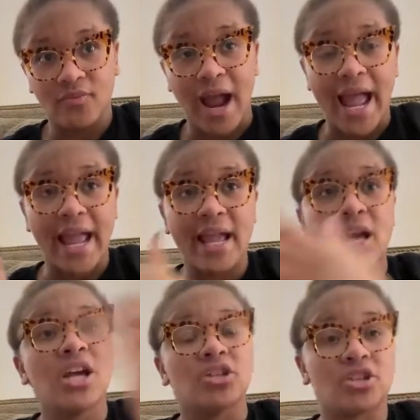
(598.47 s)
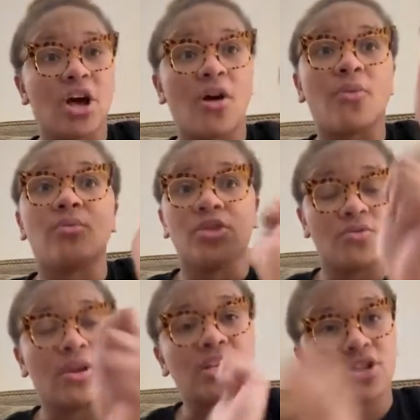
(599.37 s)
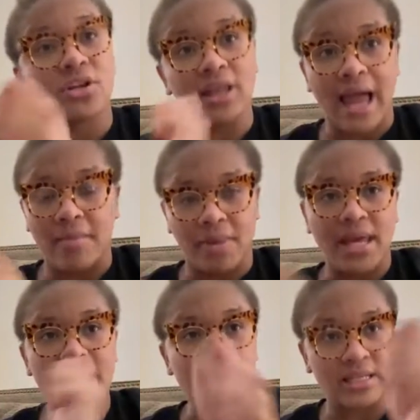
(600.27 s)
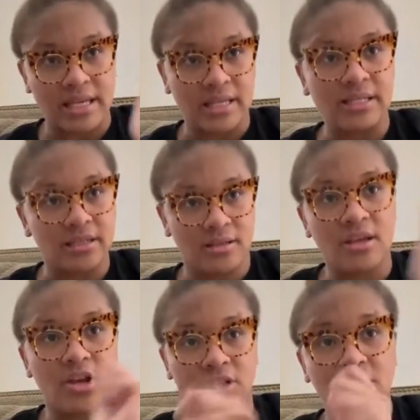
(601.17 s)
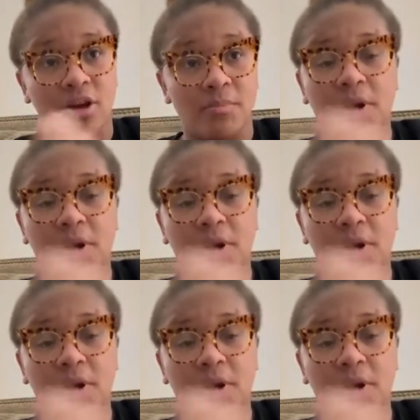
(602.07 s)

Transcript: right? So you get your light pieces. Your